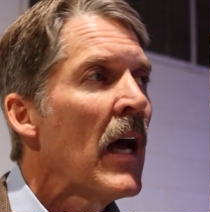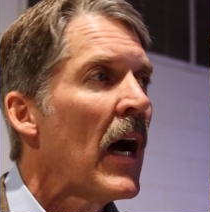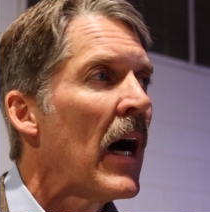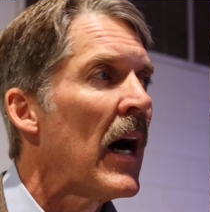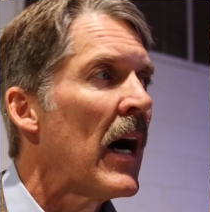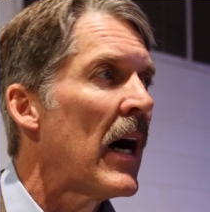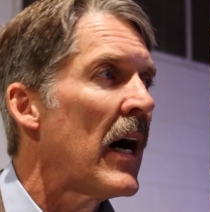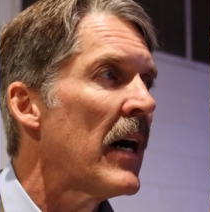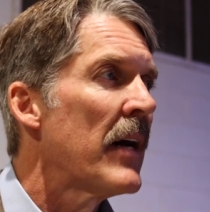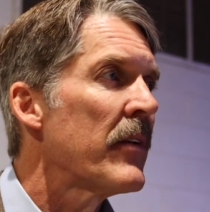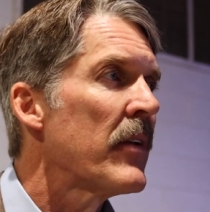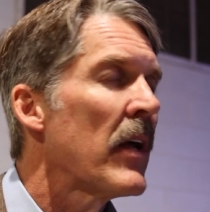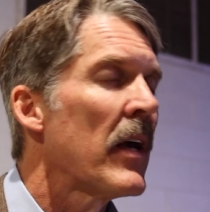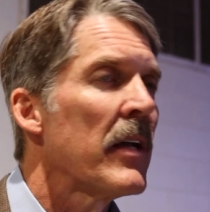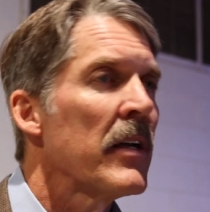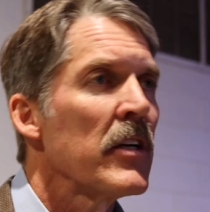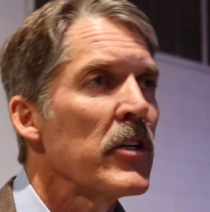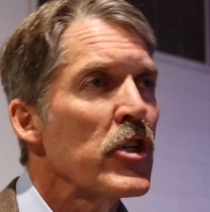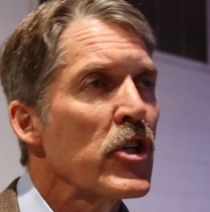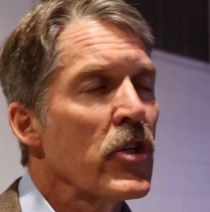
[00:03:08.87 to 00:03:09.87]
on
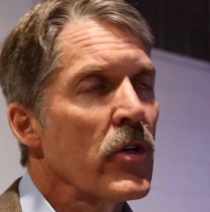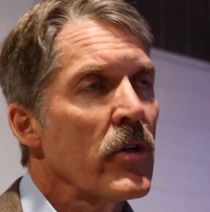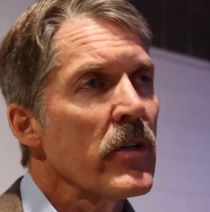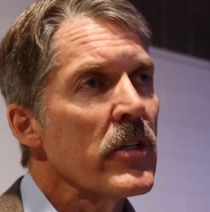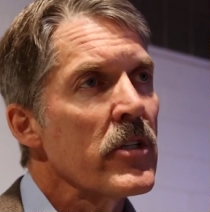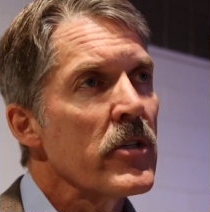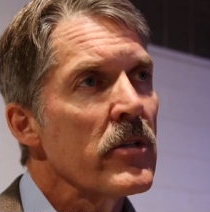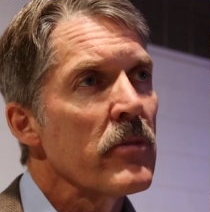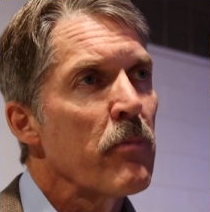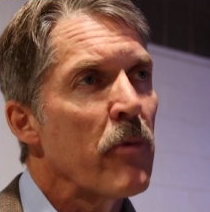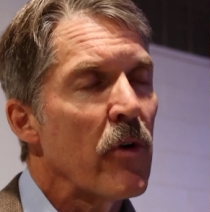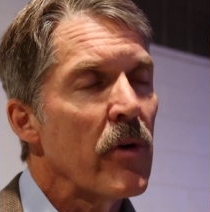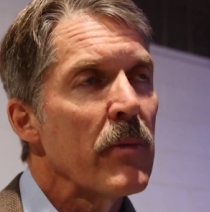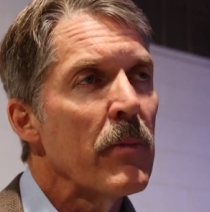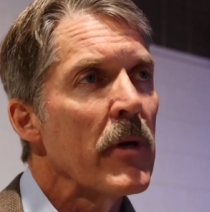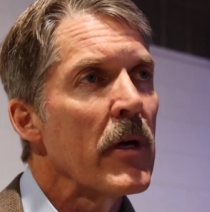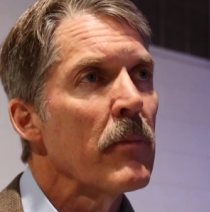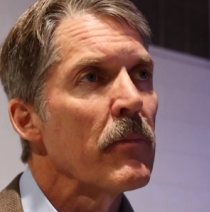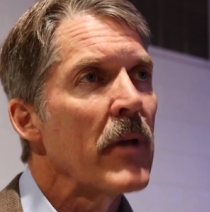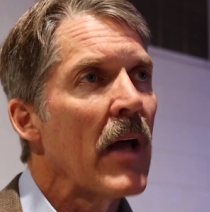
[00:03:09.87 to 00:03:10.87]
an insurance
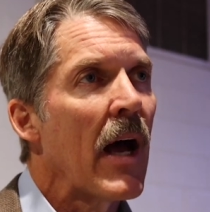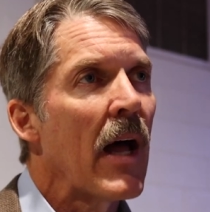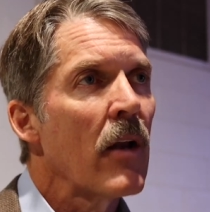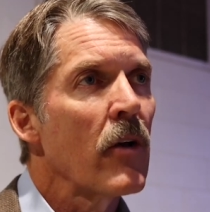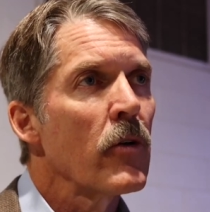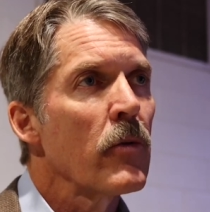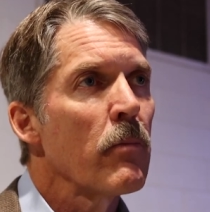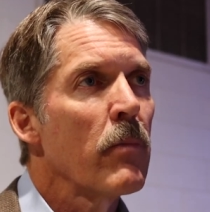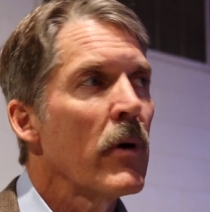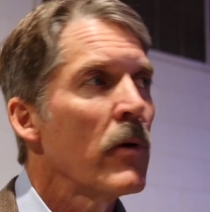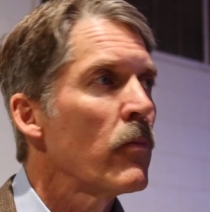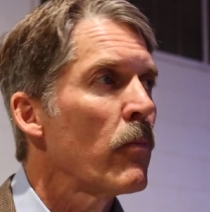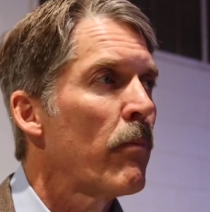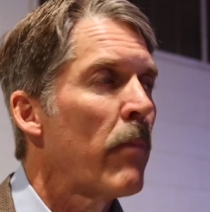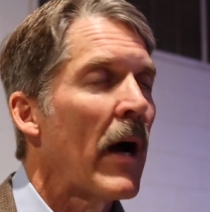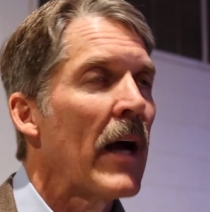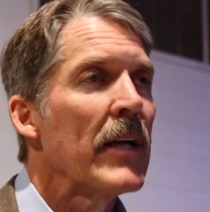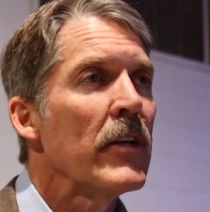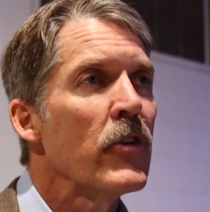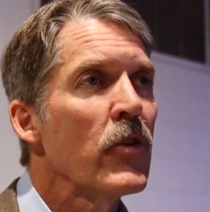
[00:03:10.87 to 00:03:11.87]
premium dollar, but
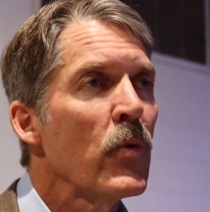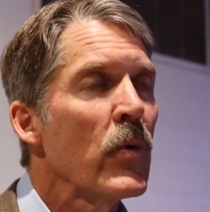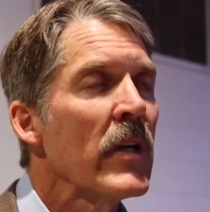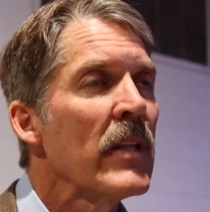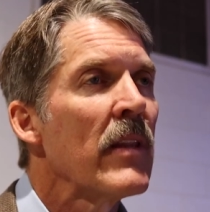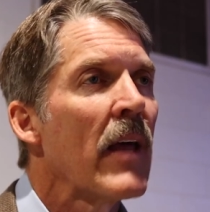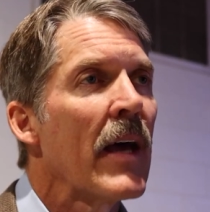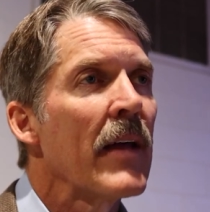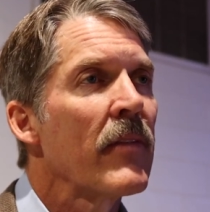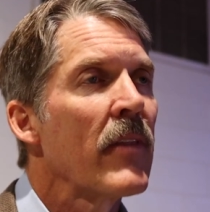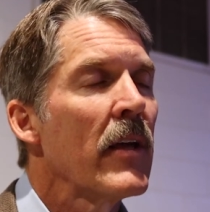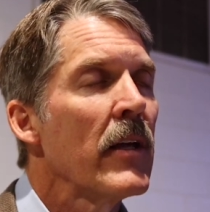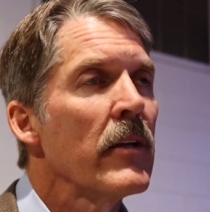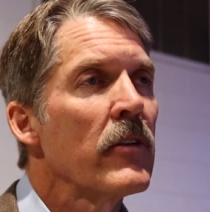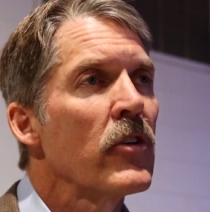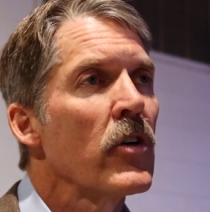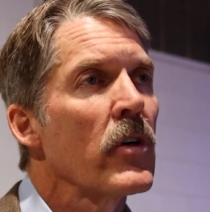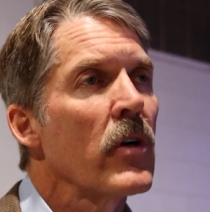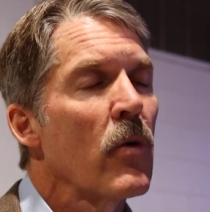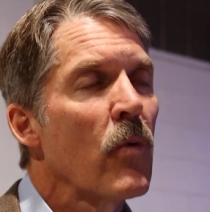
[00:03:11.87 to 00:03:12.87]
by doing that, they
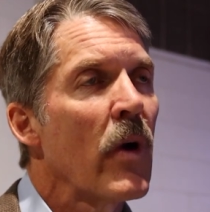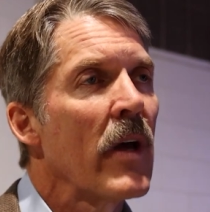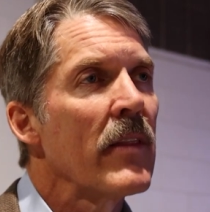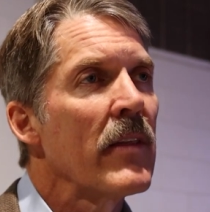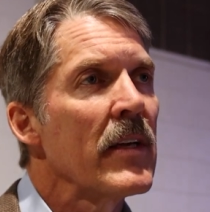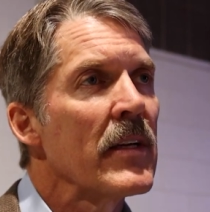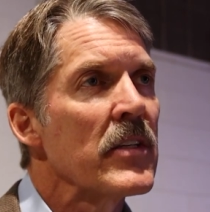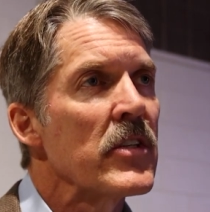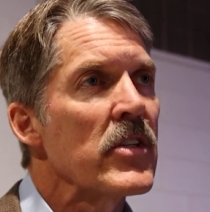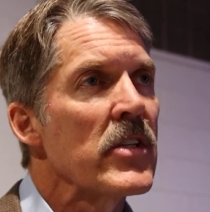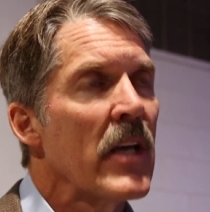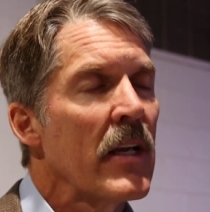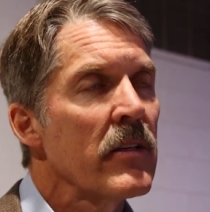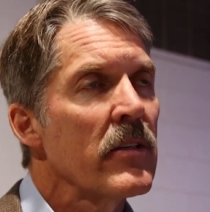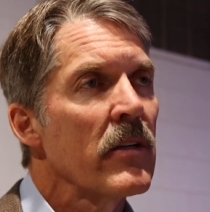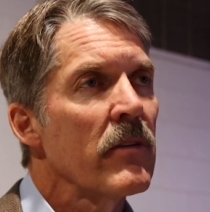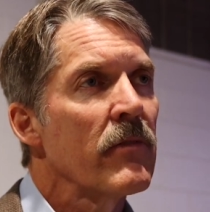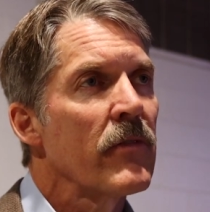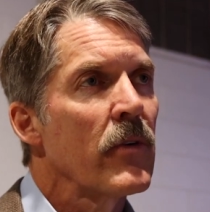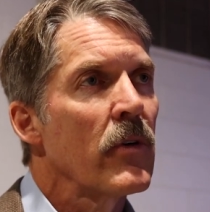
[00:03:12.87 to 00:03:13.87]
took away the
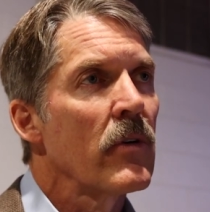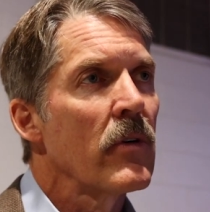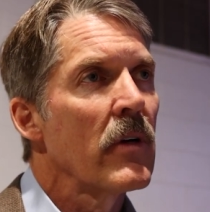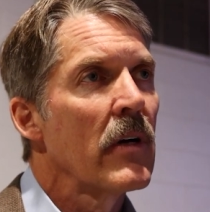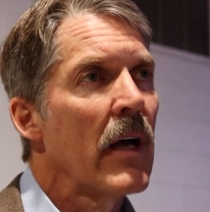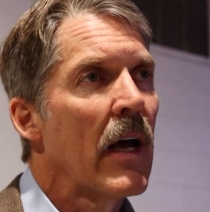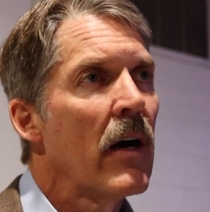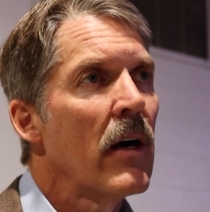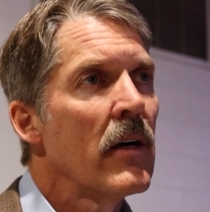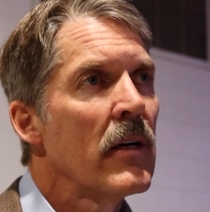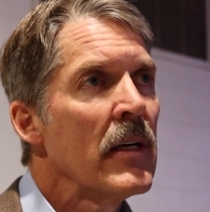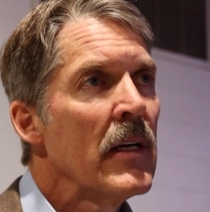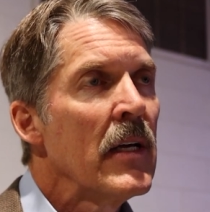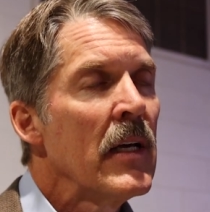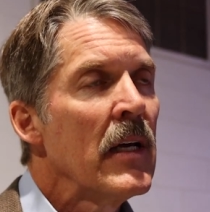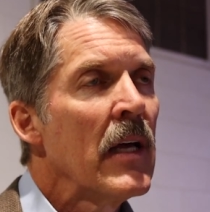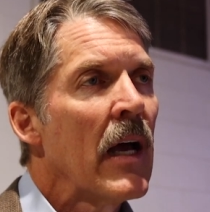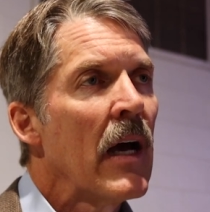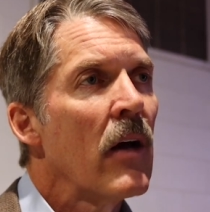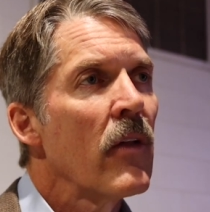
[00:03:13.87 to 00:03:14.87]
incentive for
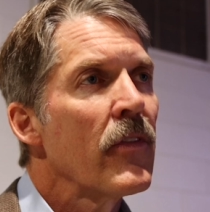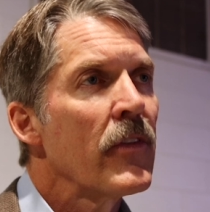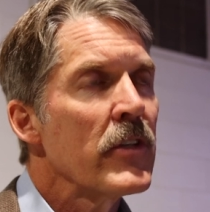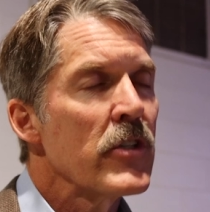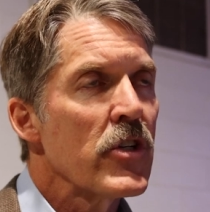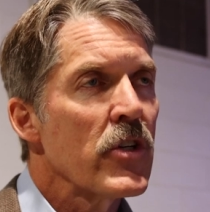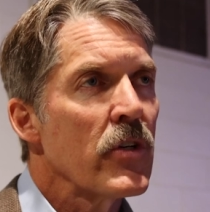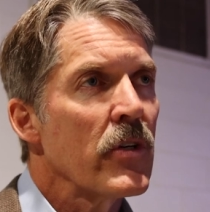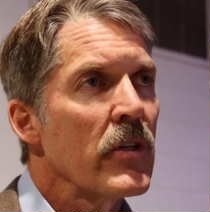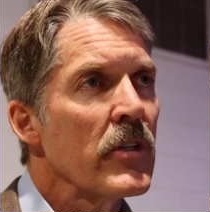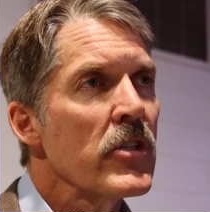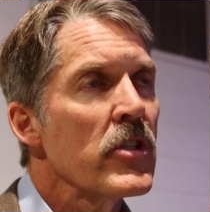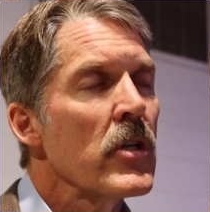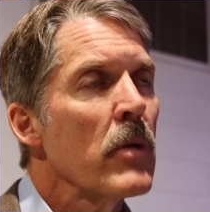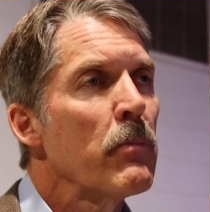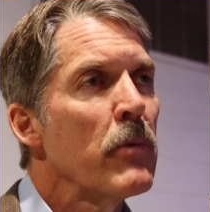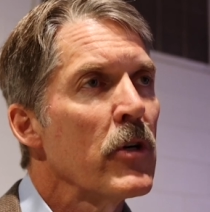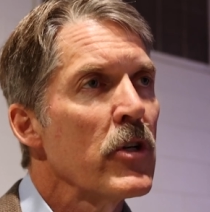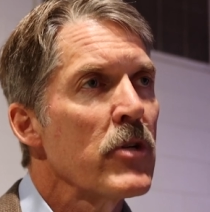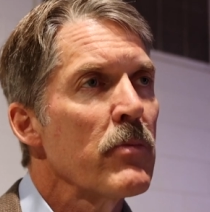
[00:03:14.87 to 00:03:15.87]
health insurance to
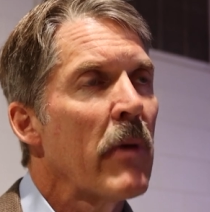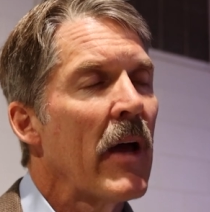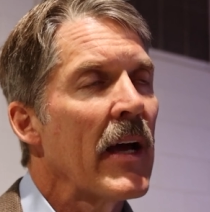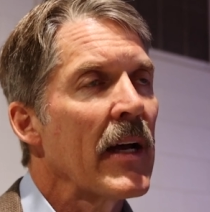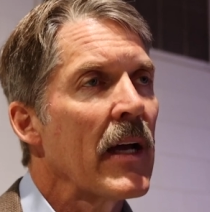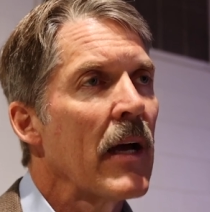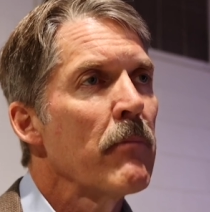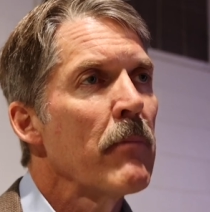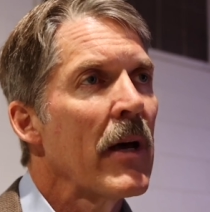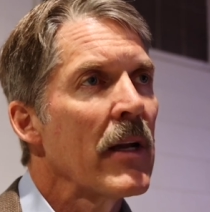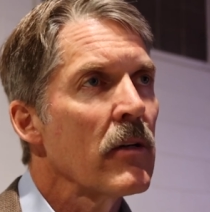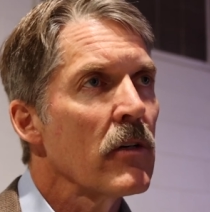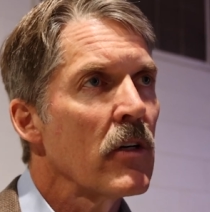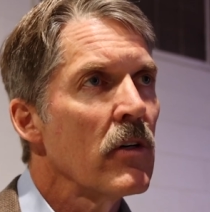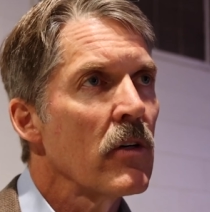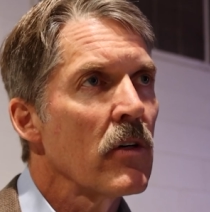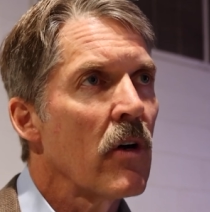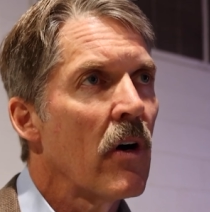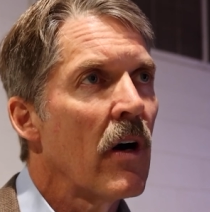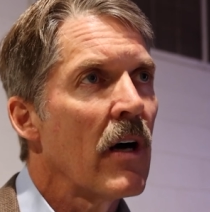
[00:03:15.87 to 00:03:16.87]
push back on
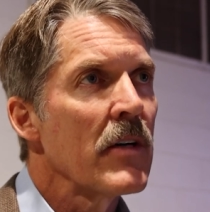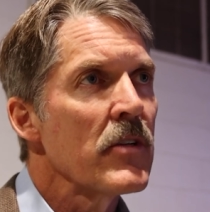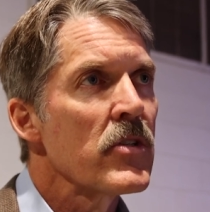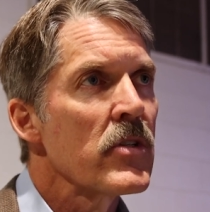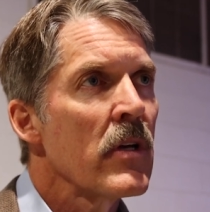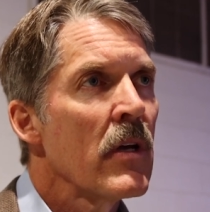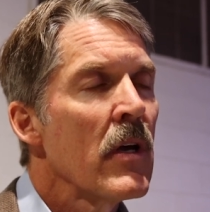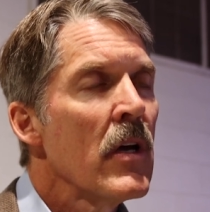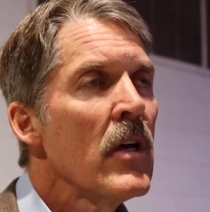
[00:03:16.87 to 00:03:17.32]
medical costs.